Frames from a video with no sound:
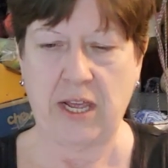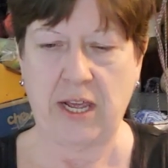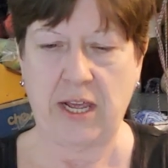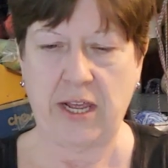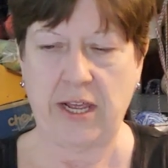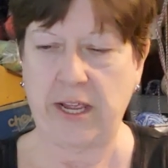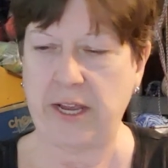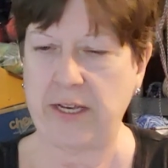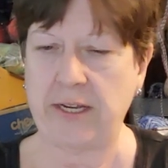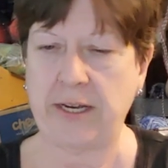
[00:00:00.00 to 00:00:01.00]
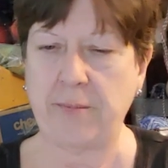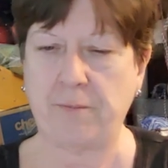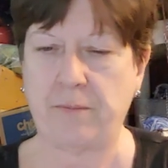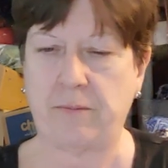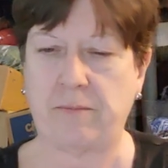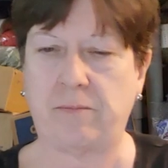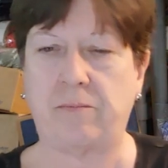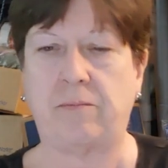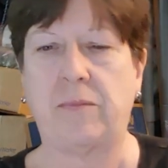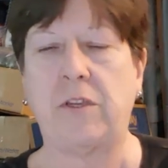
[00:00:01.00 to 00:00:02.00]
And yep,
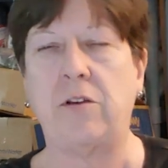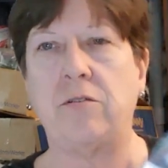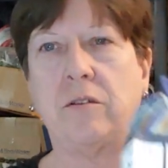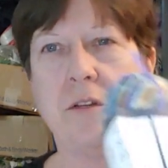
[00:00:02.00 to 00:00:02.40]
there's a